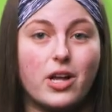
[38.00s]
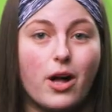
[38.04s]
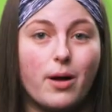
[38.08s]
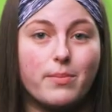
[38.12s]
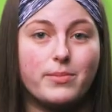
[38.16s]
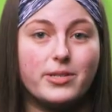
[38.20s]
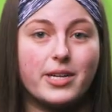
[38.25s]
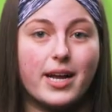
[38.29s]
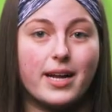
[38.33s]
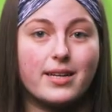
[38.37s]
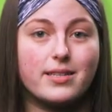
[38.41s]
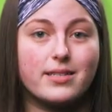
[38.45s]

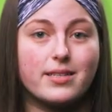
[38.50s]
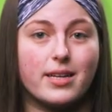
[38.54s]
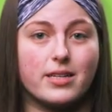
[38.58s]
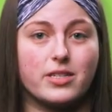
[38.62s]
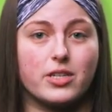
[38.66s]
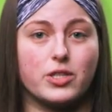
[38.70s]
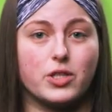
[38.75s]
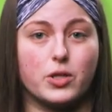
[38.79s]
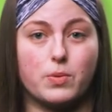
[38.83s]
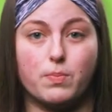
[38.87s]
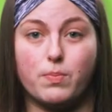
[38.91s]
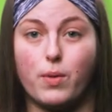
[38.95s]
objects such
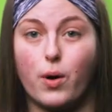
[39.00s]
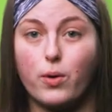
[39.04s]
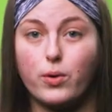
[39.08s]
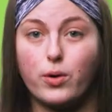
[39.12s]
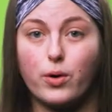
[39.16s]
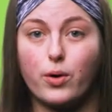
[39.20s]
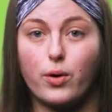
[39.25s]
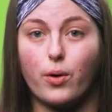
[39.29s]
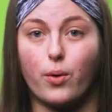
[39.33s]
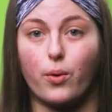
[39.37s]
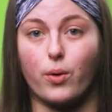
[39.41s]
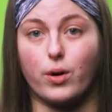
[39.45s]
as a
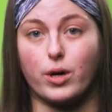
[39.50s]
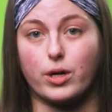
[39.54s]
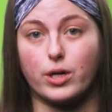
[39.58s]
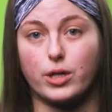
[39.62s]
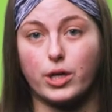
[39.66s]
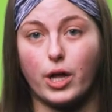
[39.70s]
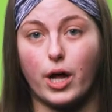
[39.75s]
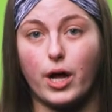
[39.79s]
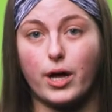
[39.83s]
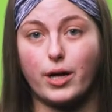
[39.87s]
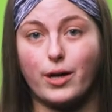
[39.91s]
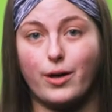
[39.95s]
motor or a
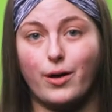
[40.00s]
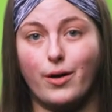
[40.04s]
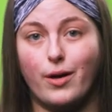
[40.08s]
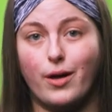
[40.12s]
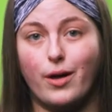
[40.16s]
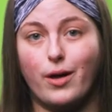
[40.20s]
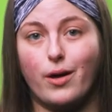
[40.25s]
clock,